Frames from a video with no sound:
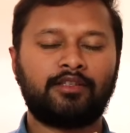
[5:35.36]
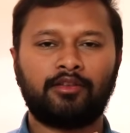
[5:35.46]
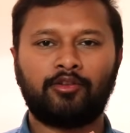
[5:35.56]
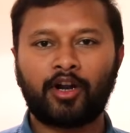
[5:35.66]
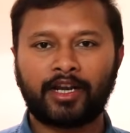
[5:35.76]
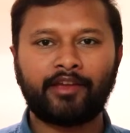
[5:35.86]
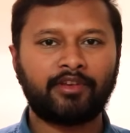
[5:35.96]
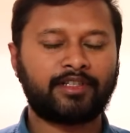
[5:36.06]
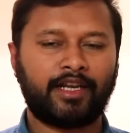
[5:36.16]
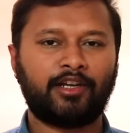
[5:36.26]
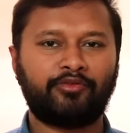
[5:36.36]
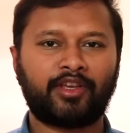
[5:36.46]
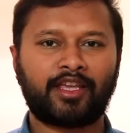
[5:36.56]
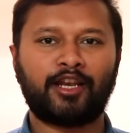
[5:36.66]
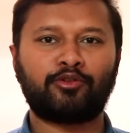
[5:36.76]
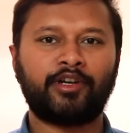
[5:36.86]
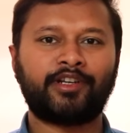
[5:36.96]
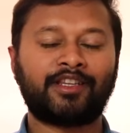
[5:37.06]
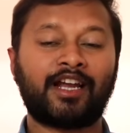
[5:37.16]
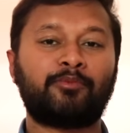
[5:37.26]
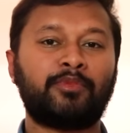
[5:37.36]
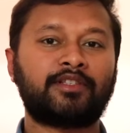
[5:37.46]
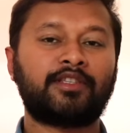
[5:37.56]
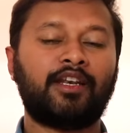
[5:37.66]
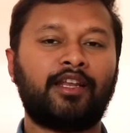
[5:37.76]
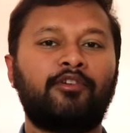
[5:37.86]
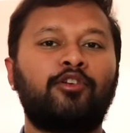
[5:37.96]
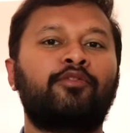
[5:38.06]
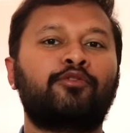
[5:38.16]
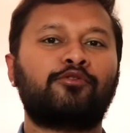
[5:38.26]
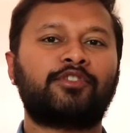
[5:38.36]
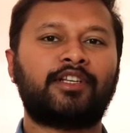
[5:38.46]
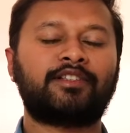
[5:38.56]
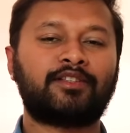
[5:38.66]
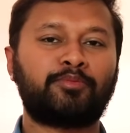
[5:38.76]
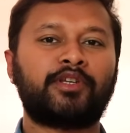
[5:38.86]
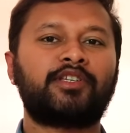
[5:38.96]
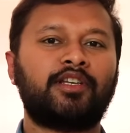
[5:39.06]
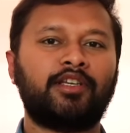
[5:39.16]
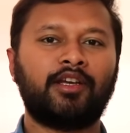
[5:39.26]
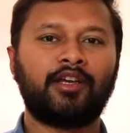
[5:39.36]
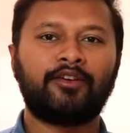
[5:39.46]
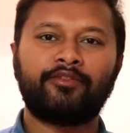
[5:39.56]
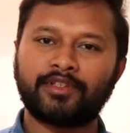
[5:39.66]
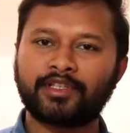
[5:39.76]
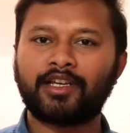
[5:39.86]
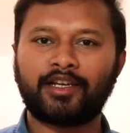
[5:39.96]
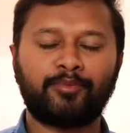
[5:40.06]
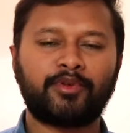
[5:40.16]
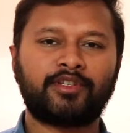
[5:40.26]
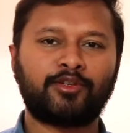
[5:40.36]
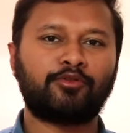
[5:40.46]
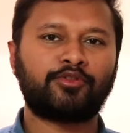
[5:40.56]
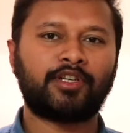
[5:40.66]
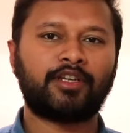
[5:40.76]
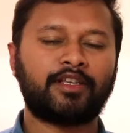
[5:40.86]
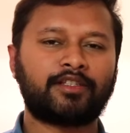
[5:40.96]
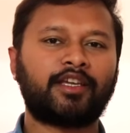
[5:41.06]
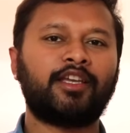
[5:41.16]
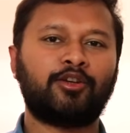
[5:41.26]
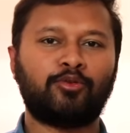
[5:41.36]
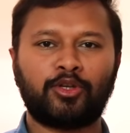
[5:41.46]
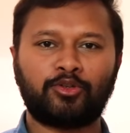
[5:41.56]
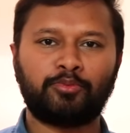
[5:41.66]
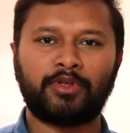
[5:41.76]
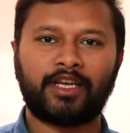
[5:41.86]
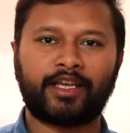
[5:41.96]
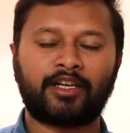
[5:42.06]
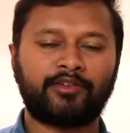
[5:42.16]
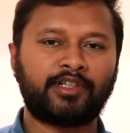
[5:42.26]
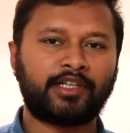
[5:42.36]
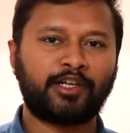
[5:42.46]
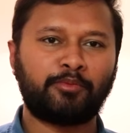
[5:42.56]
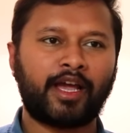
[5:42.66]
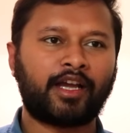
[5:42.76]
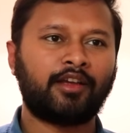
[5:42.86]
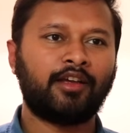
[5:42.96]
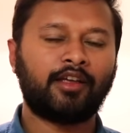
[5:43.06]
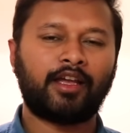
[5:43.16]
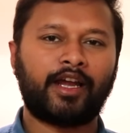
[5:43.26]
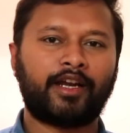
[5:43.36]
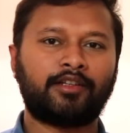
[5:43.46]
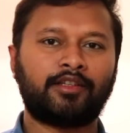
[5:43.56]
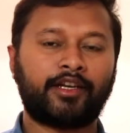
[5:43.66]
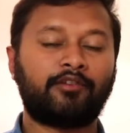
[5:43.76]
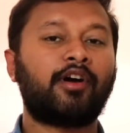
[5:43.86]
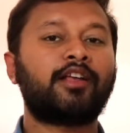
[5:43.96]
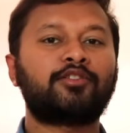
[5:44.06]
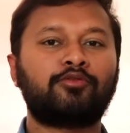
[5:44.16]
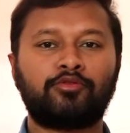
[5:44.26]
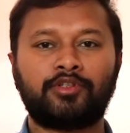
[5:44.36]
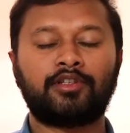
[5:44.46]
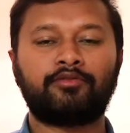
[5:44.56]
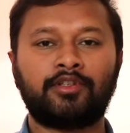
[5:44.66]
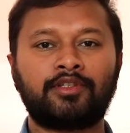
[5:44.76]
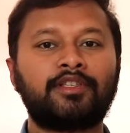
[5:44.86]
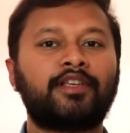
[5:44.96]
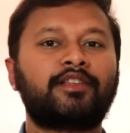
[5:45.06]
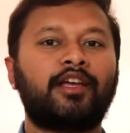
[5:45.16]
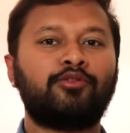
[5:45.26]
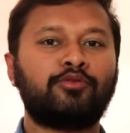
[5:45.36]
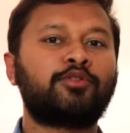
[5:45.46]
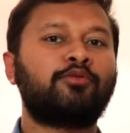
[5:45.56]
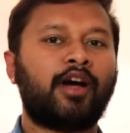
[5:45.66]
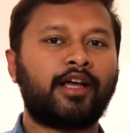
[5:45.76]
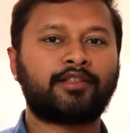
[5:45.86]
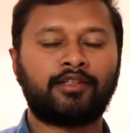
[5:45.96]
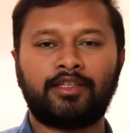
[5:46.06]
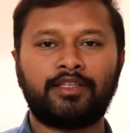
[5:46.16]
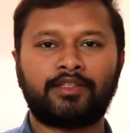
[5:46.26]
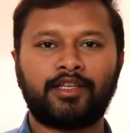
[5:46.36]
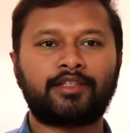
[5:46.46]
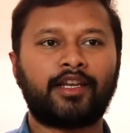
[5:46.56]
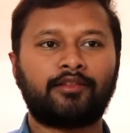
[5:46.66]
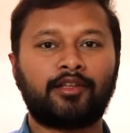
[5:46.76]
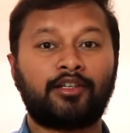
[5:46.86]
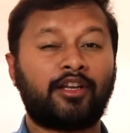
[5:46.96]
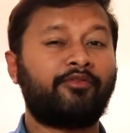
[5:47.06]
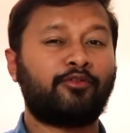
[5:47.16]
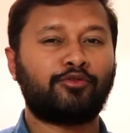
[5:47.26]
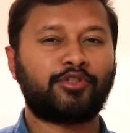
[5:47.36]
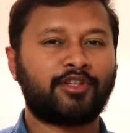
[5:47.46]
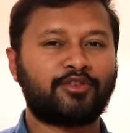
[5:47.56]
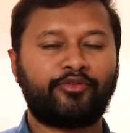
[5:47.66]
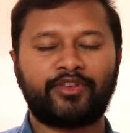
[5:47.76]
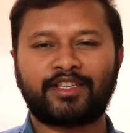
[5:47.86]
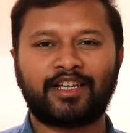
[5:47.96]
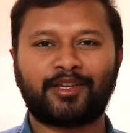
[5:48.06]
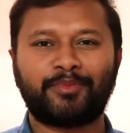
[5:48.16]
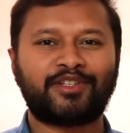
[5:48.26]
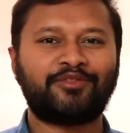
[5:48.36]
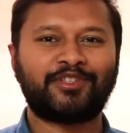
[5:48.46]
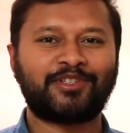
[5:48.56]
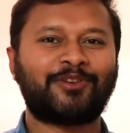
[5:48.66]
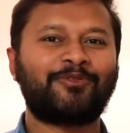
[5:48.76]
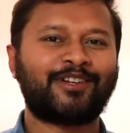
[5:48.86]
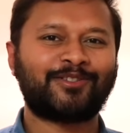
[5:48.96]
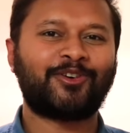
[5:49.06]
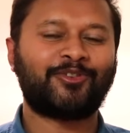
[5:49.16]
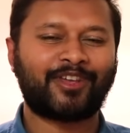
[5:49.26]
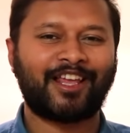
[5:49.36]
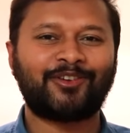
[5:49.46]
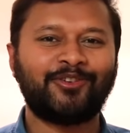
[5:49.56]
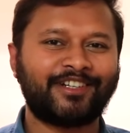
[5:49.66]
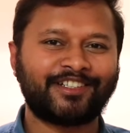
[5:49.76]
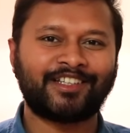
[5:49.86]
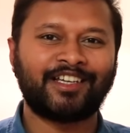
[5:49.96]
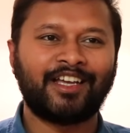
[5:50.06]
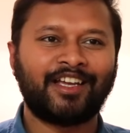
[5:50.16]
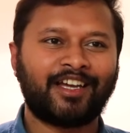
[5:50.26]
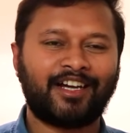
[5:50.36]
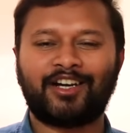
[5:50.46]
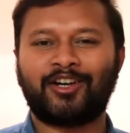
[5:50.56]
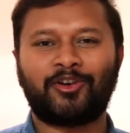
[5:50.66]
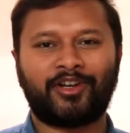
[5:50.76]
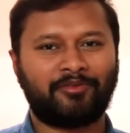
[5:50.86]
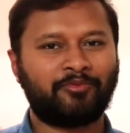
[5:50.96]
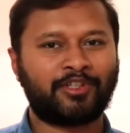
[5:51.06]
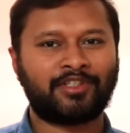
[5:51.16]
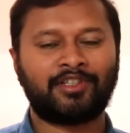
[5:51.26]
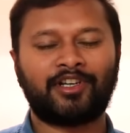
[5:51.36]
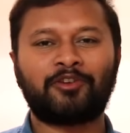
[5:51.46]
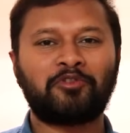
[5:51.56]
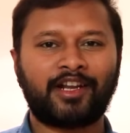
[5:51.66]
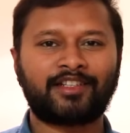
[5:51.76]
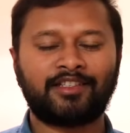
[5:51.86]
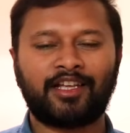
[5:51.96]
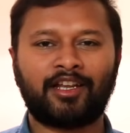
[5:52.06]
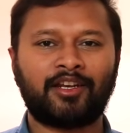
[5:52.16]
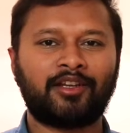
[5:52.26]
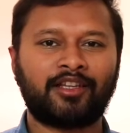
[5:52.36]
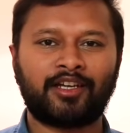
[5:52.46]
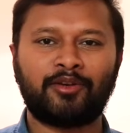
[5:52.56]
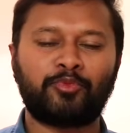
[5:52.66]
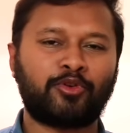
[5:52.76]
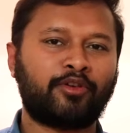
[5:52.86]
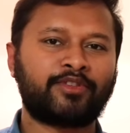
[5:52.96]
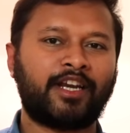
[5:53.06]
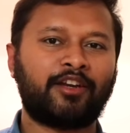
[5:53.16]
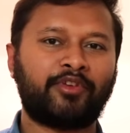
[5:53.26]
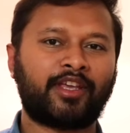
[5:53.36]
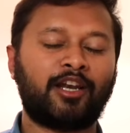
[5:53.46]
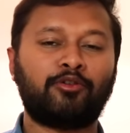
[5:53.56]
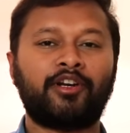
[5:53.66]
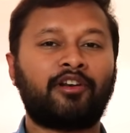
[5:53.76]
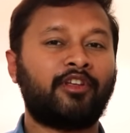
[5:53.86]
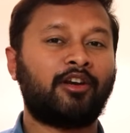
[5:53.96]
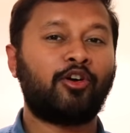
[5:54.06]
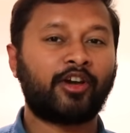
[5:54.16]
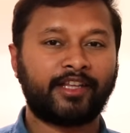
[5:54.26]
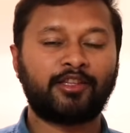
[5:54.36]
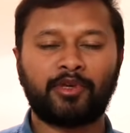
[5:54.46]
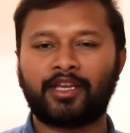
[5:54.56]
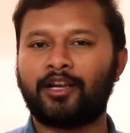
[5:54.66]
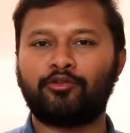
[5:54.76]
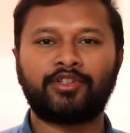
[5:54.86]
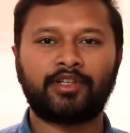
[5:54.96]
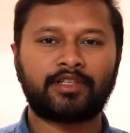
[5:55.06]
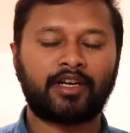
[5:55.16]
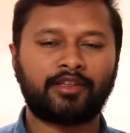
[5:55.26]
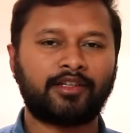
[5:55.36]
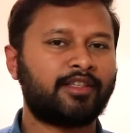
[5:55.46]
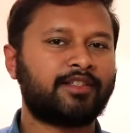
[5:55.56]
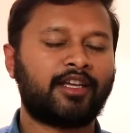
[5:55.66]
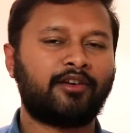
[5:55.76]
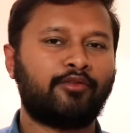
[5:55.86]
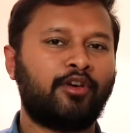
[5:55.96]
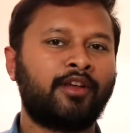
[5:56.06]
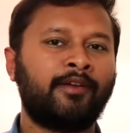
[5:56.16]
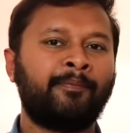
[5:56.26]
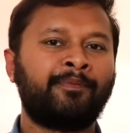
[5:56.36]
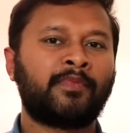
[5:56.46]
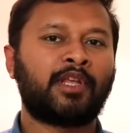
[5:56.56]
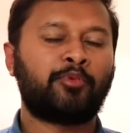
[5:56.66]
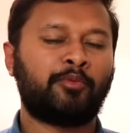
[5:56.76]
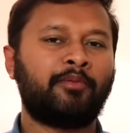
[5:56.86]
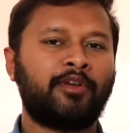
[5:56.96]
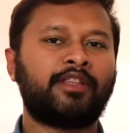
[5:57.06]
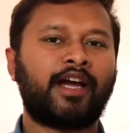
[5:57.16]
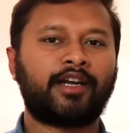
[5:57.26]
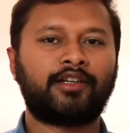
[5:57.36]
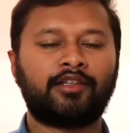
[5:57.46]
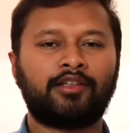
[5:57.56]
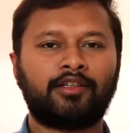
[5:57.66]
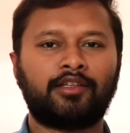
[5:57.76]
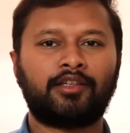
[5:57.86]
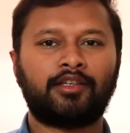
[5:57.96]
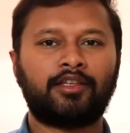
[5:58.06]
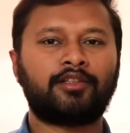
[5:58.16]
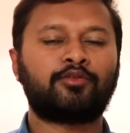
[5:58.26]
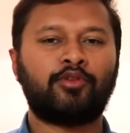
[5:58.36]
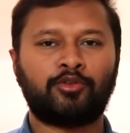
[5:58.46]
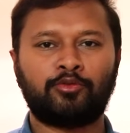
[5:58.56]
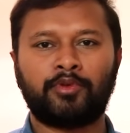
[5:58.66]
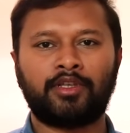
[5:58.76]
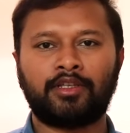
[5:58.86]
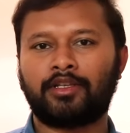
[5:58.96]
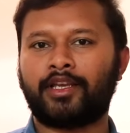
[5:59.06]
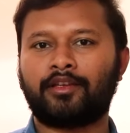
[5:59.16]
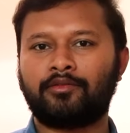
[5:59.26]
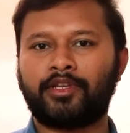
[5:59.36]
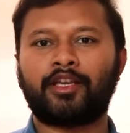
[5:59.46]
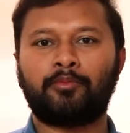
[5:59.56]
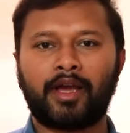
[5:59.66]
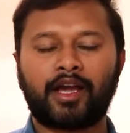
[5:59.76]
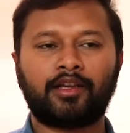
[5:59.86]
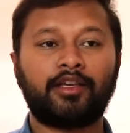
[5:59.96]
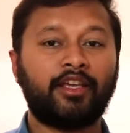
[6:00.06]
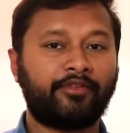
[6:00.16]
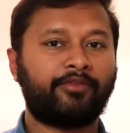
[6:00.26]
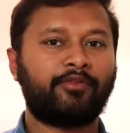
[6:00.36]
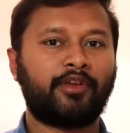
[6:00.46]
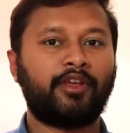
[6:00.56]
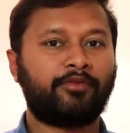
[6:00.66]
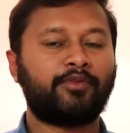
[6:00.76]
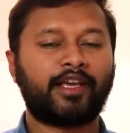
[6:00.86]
not having scientific calculator, that means the level of questions, especially physical chemistry question is again going to be like reverted back and the advanced questions which CSR used to ask these days, like the tough questions of physical chemistry, which requires a lot of calculating, uh, or which requires the, the input of scientific calculator, where logarithmic calculations and other things are involved, probably that is going to be like taken back if if the